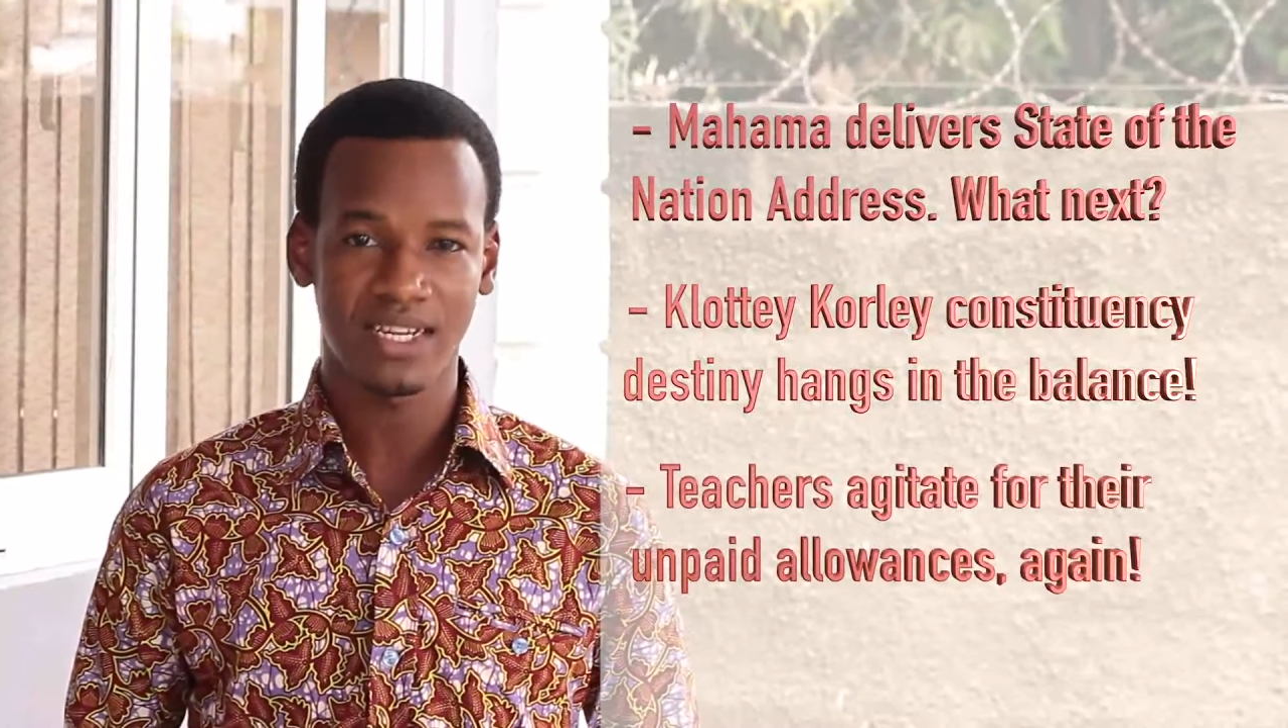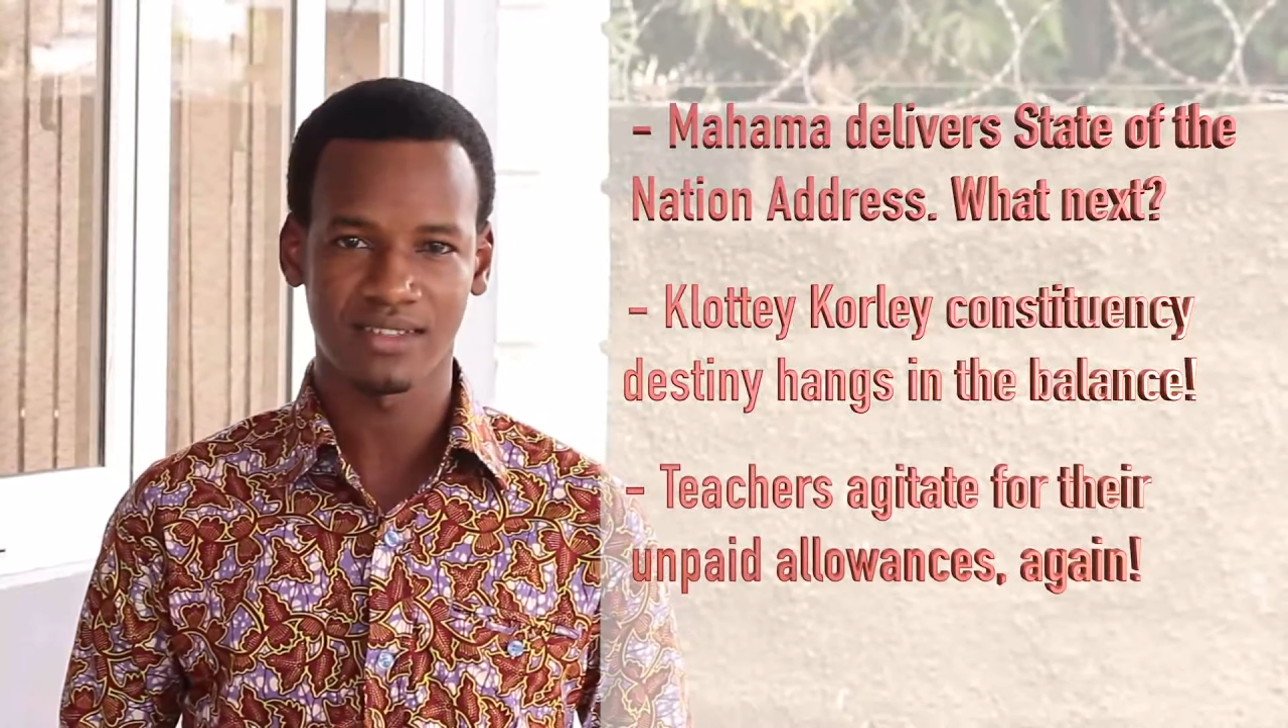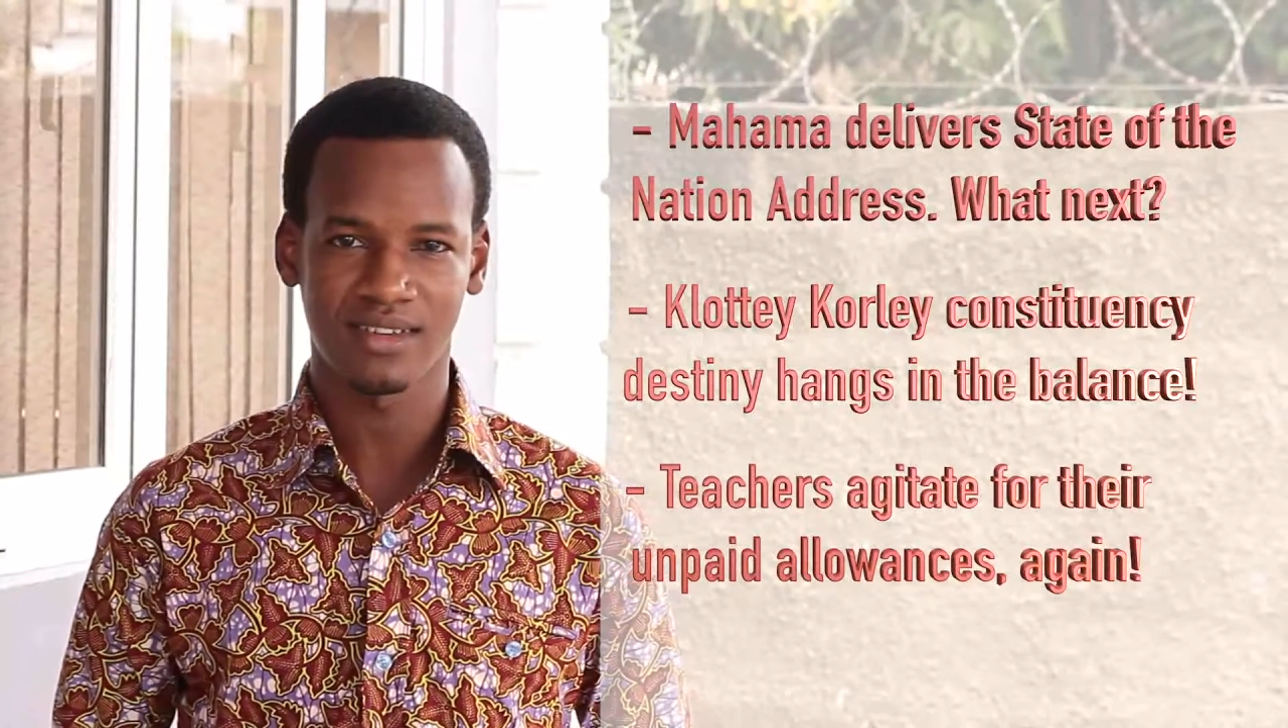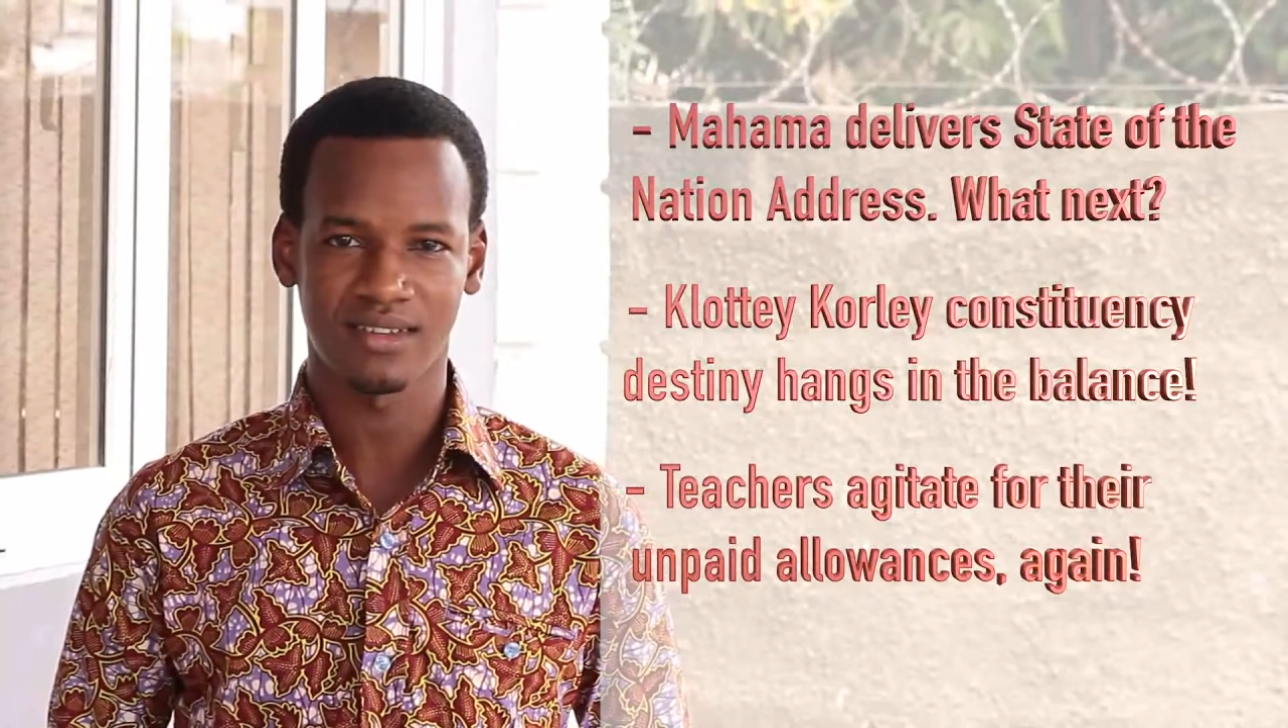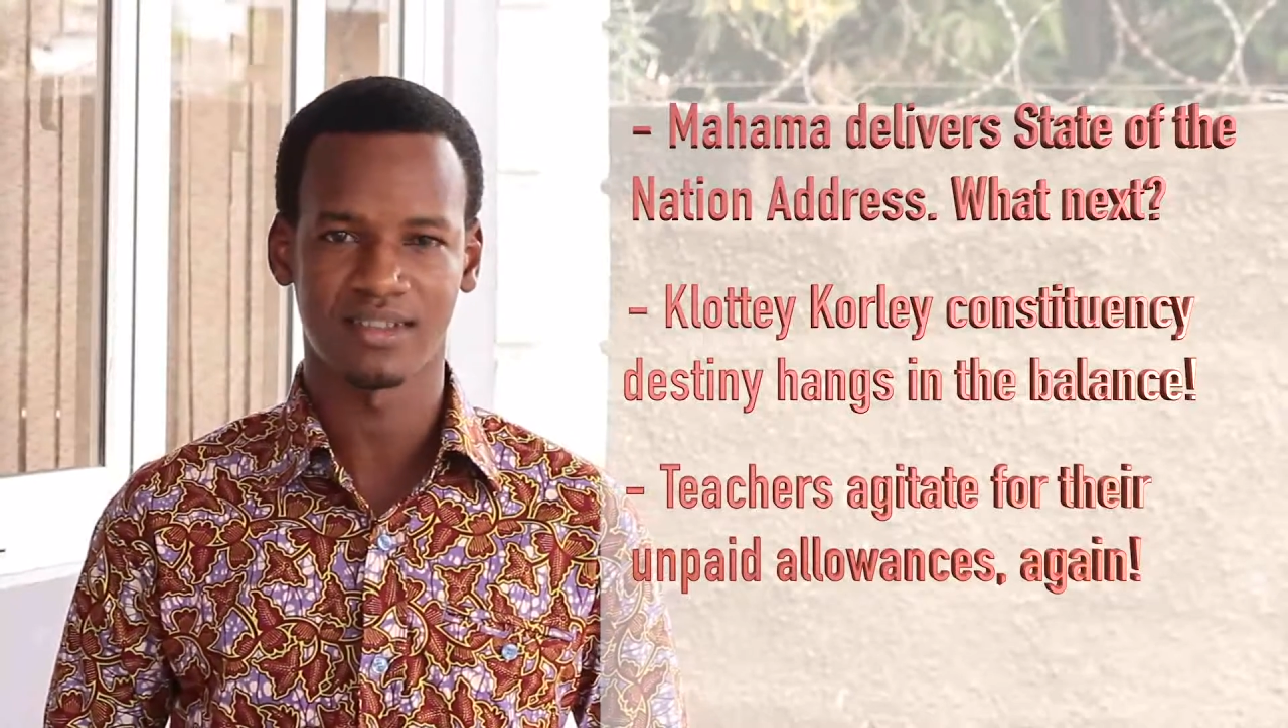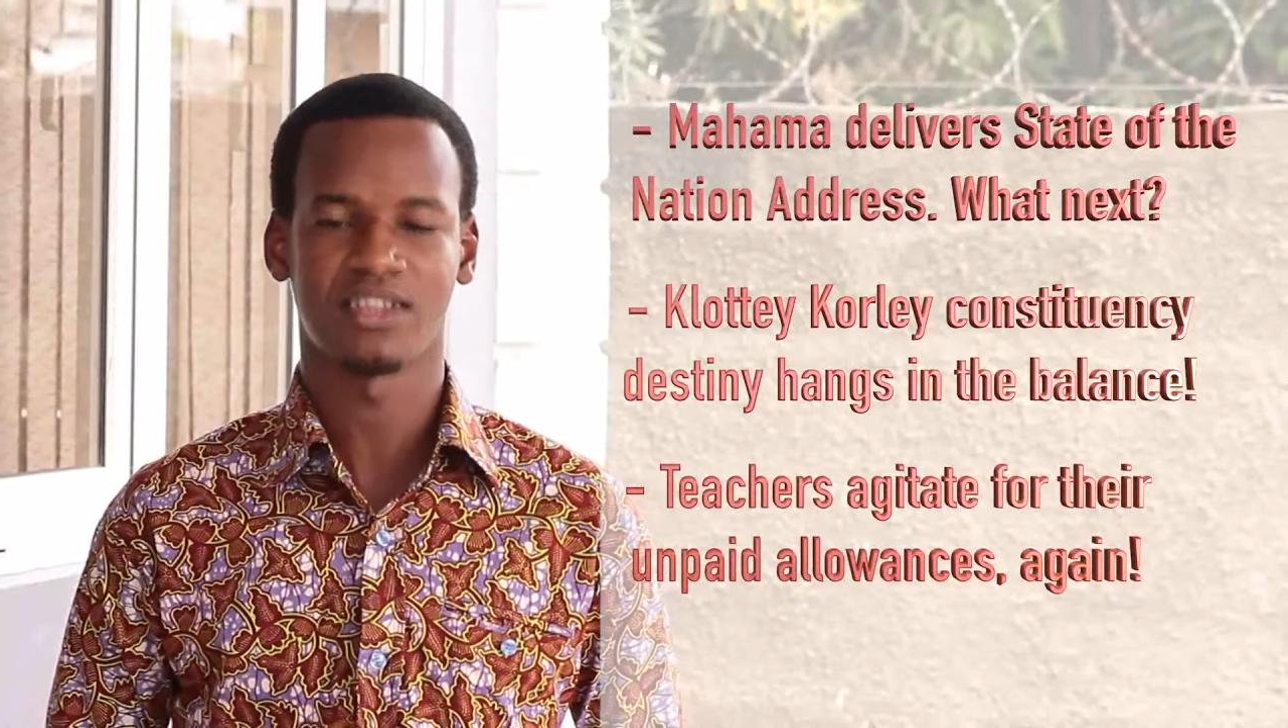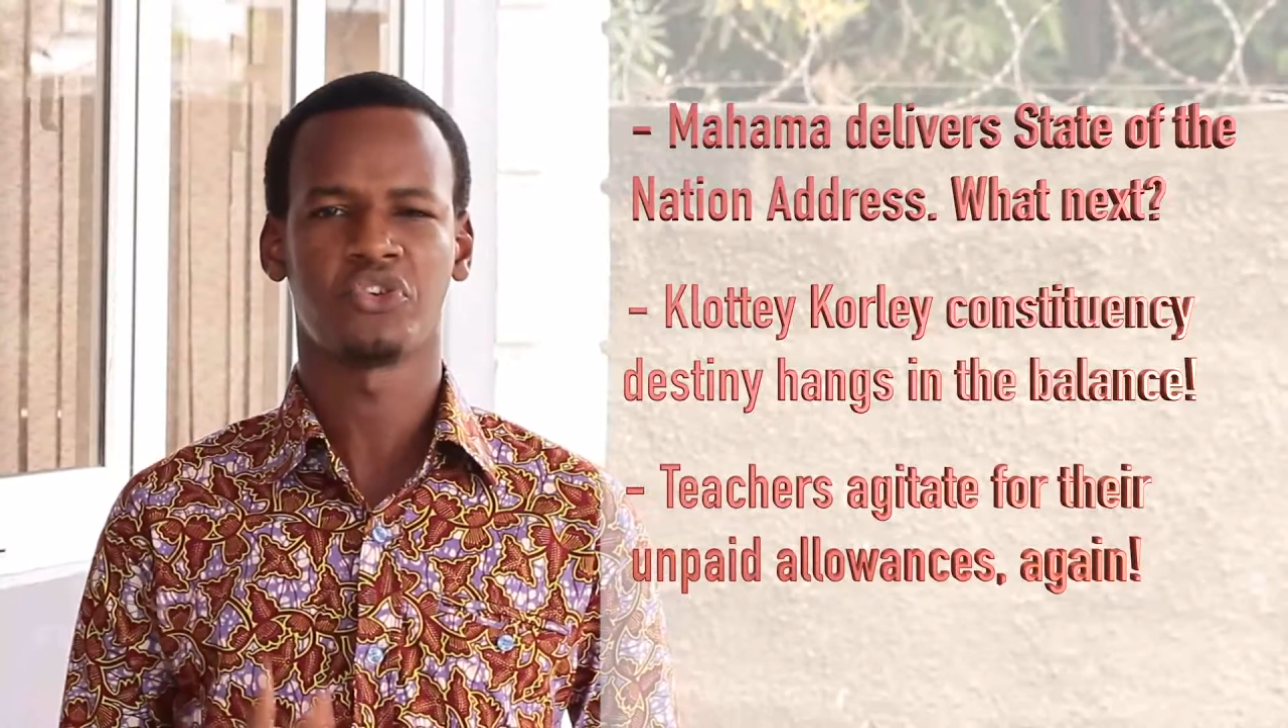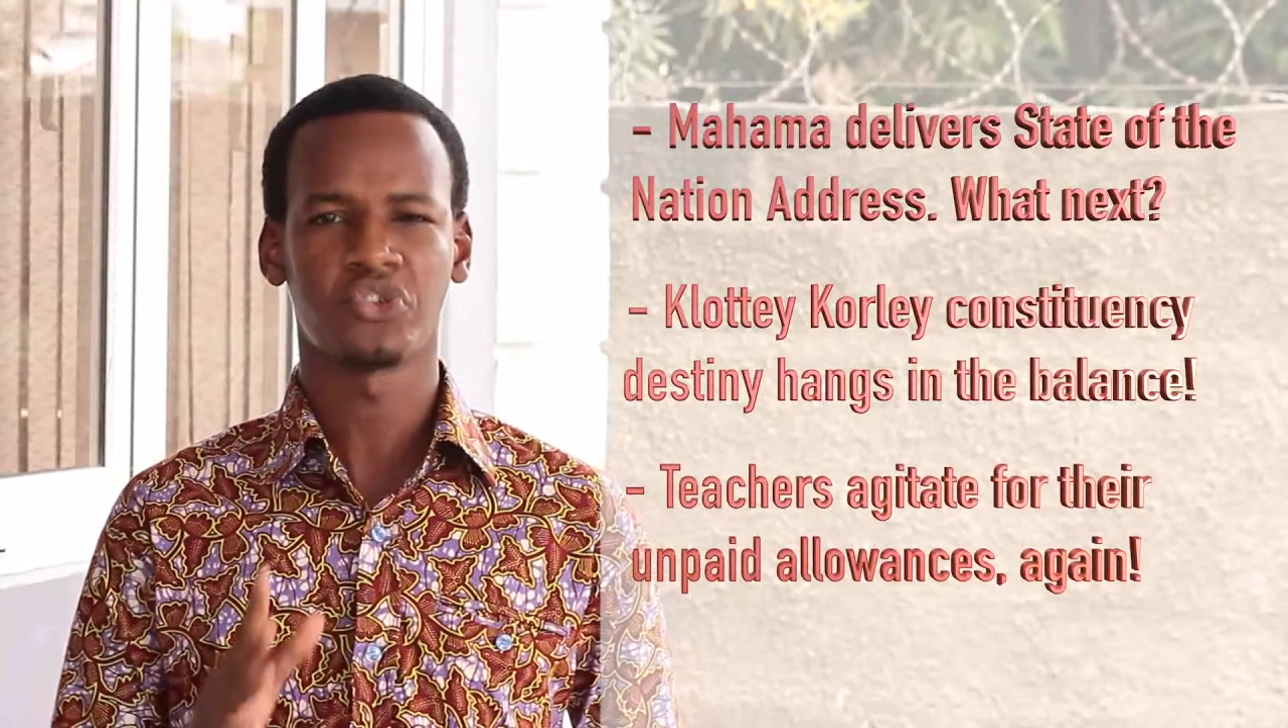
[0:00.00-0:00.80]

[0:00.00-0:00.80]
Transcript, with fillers: agitating the